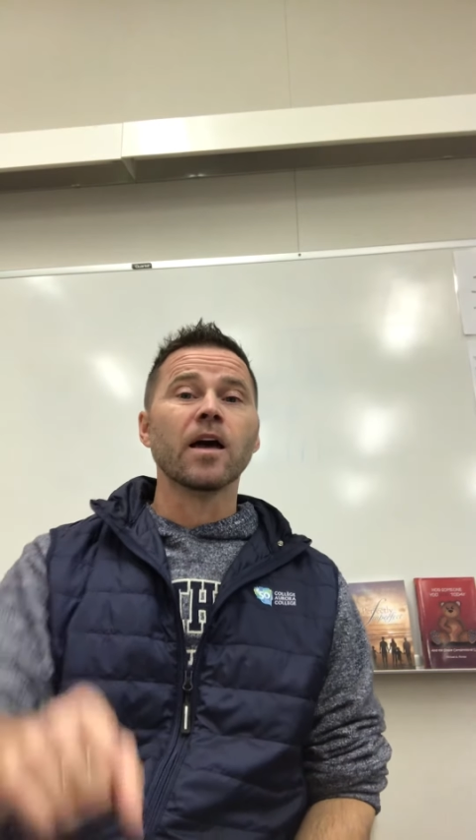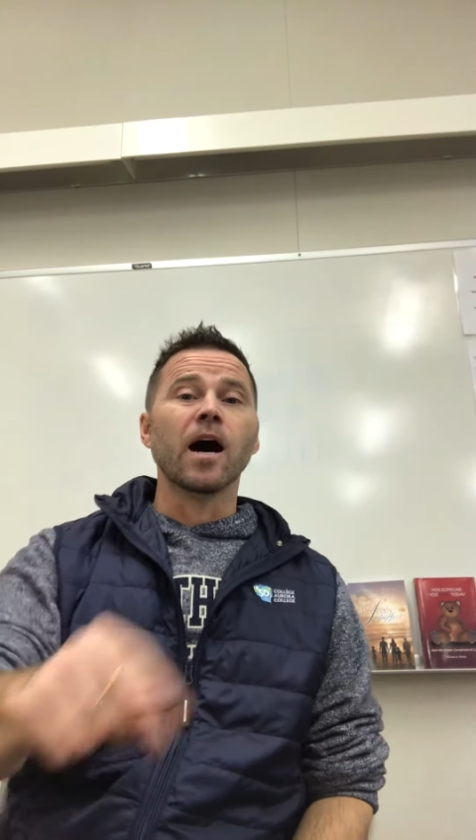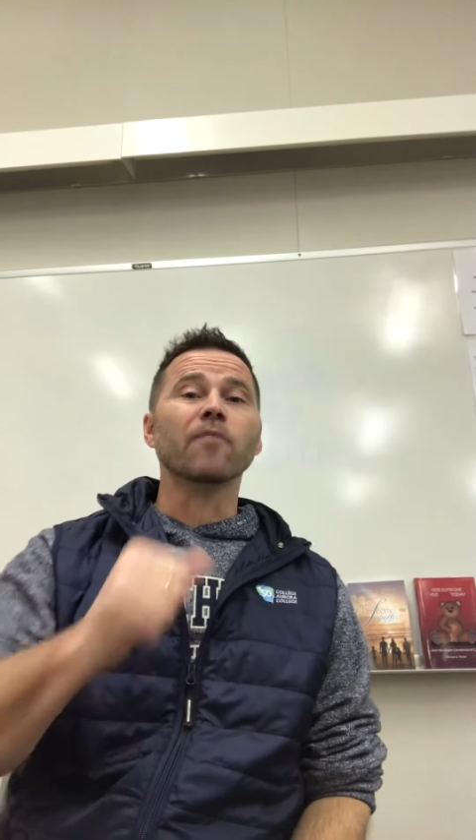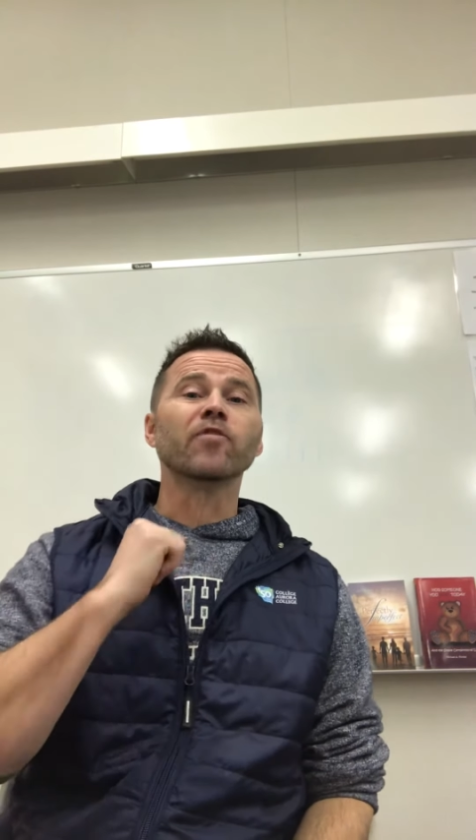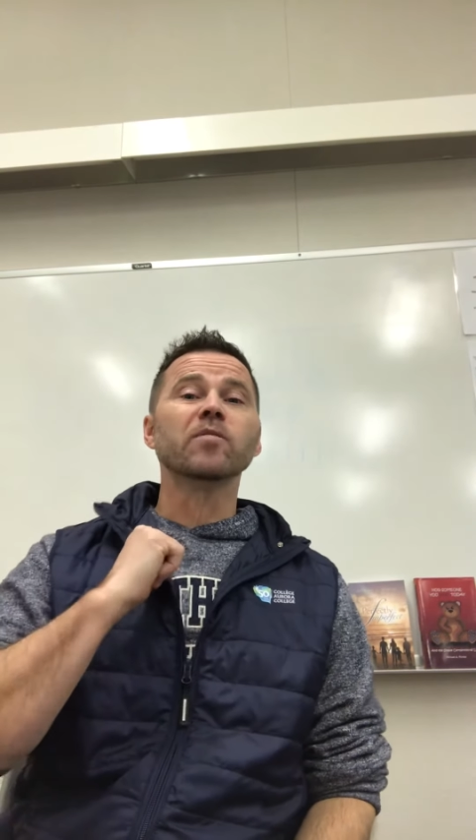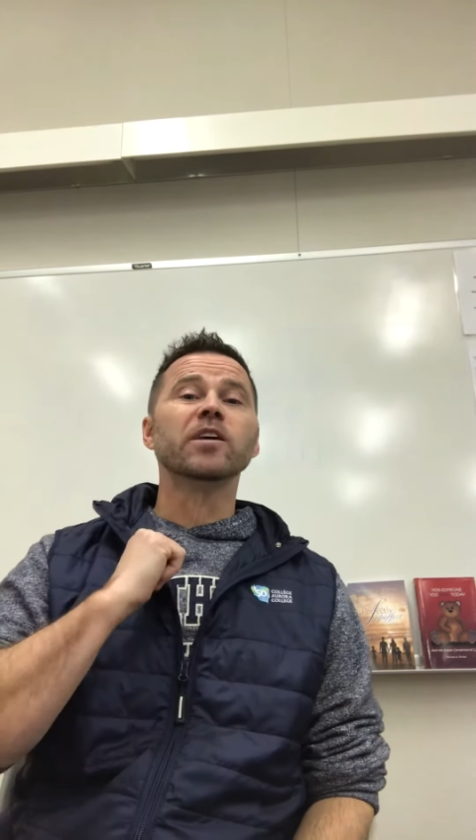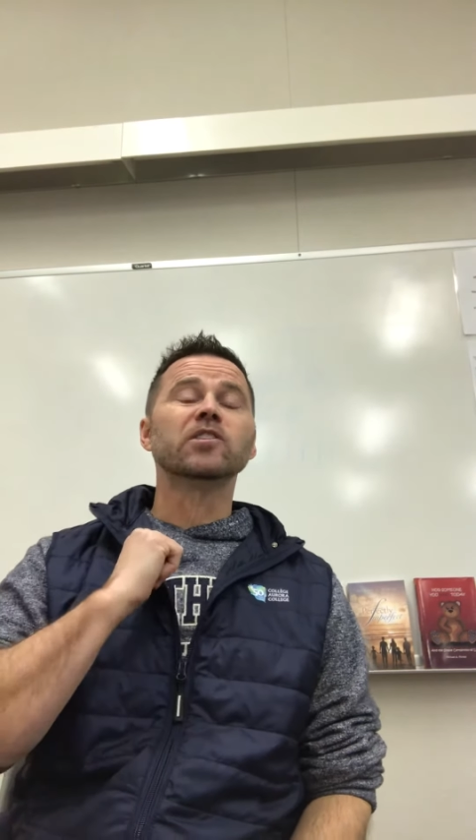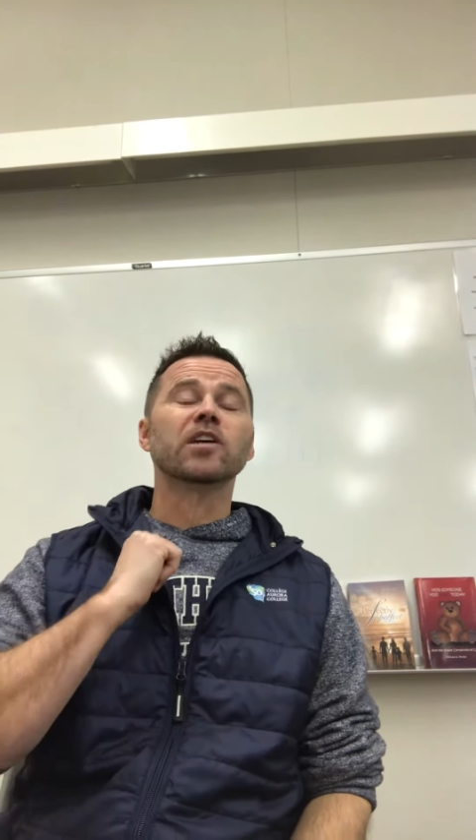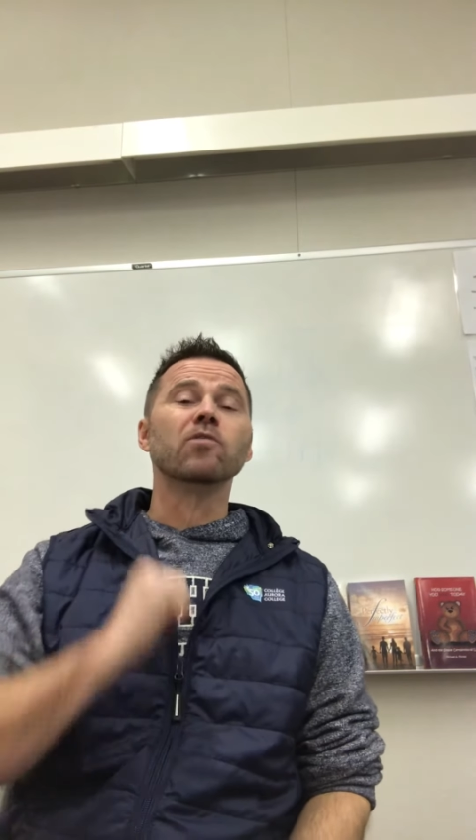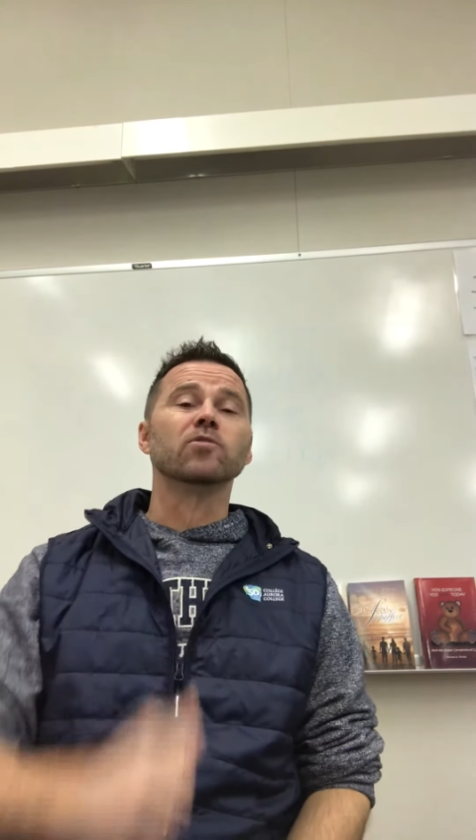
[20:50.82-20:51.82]
I'm from the
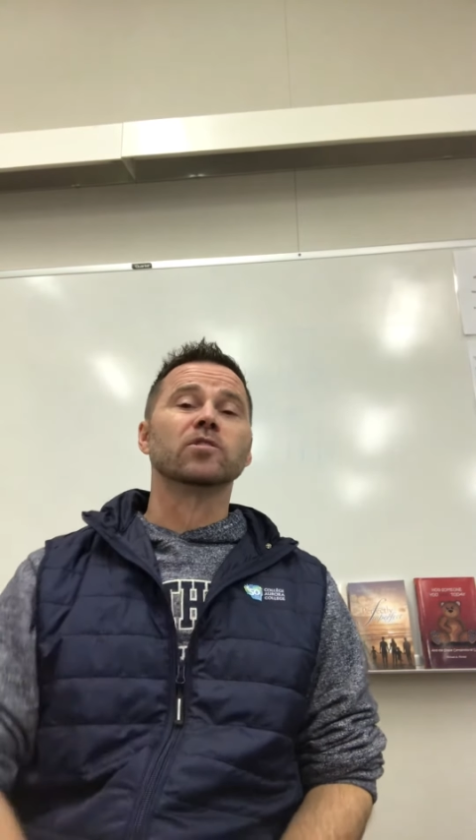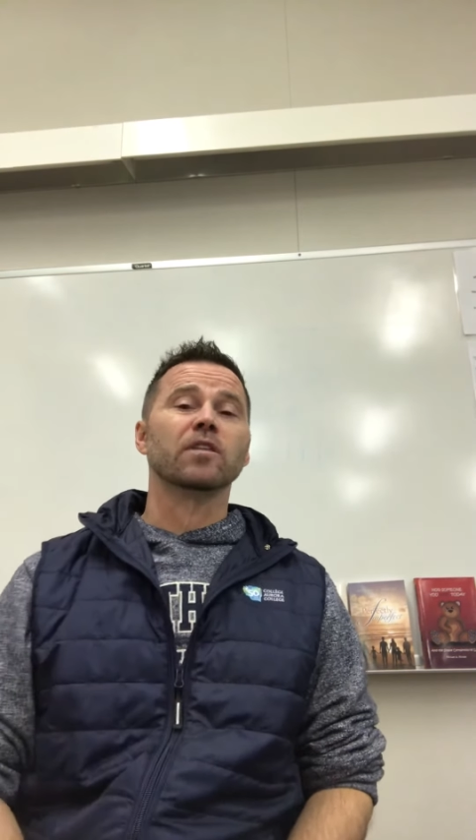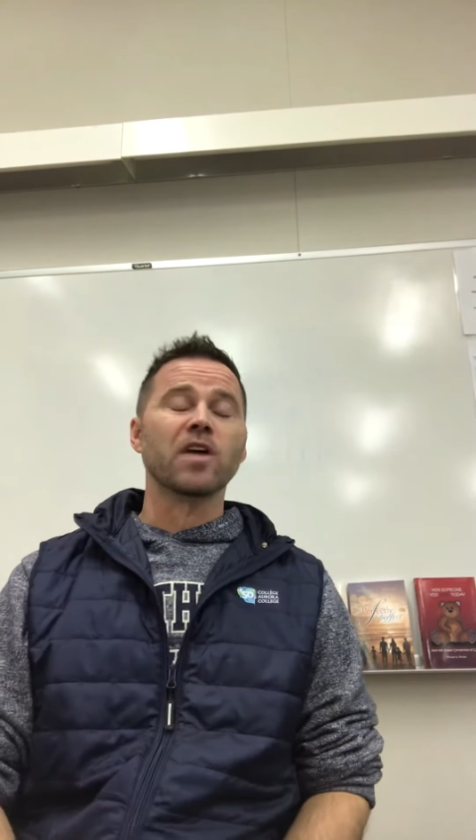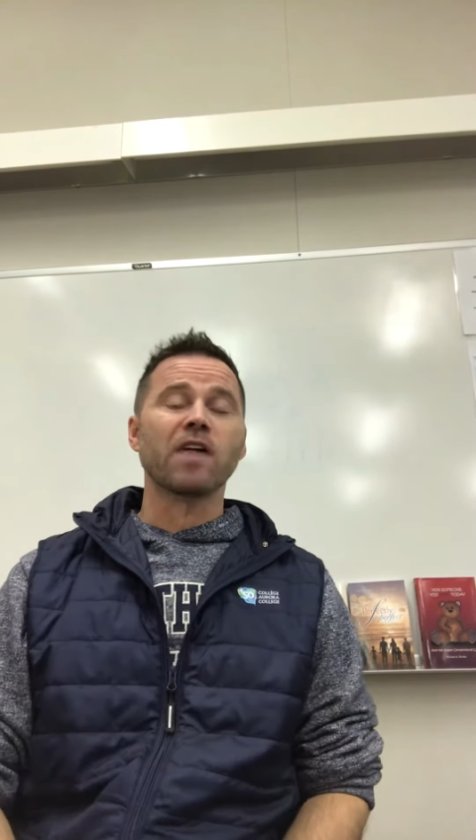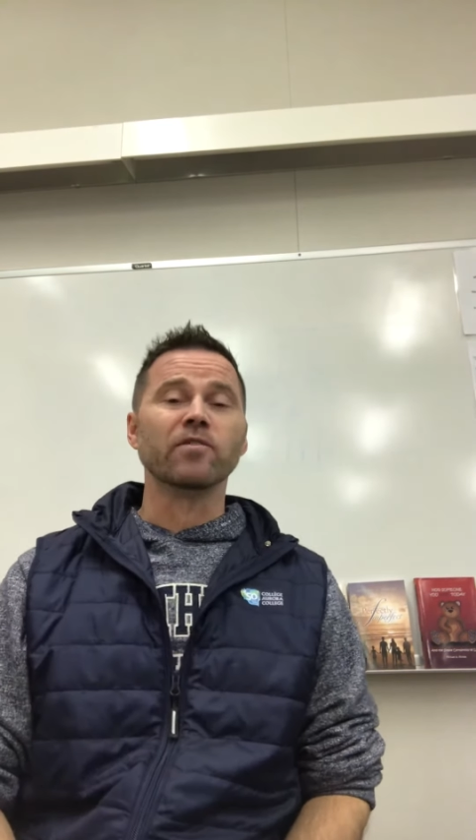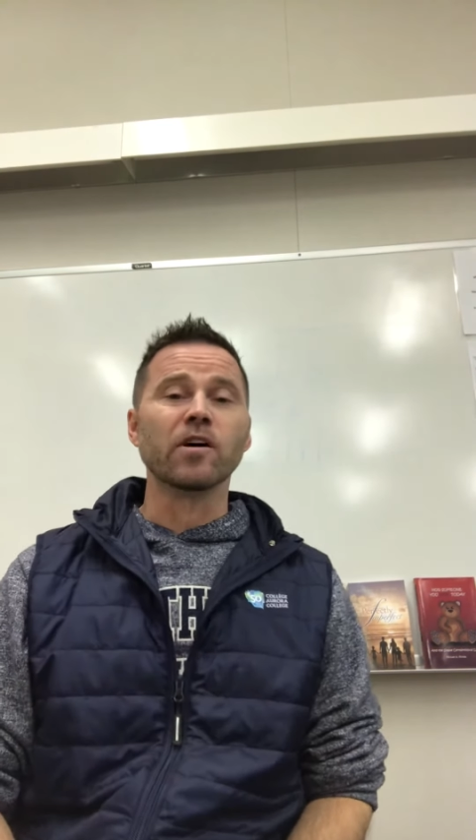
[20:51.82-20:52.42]
East Coast, if you haven't